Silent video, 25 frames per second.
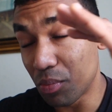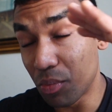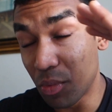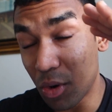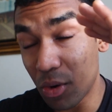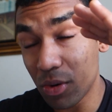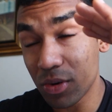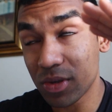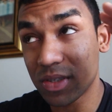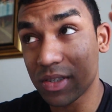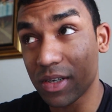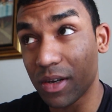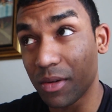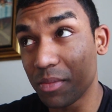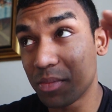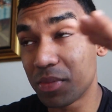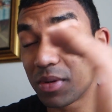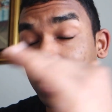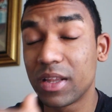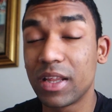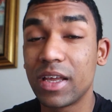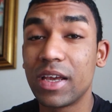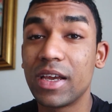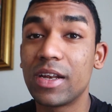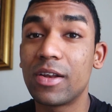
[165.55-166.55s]
most
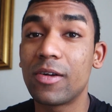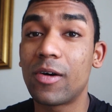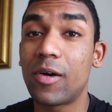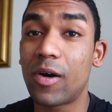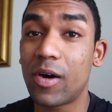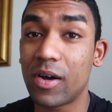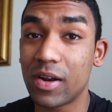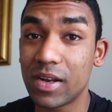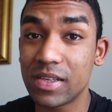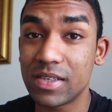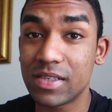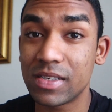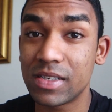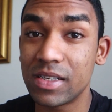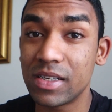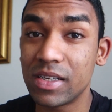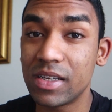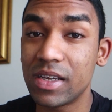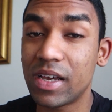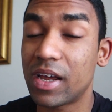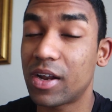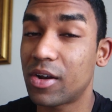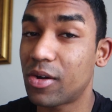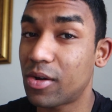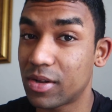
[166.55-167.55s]
complete
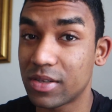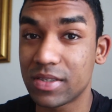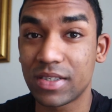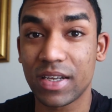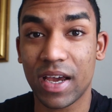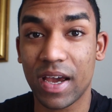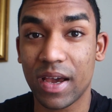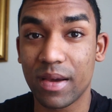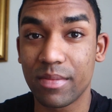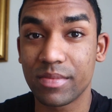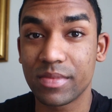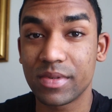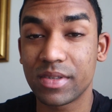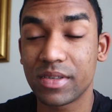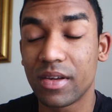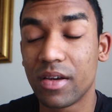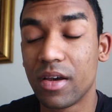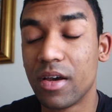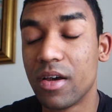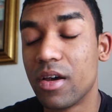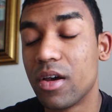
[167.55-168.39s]
honesty at all times.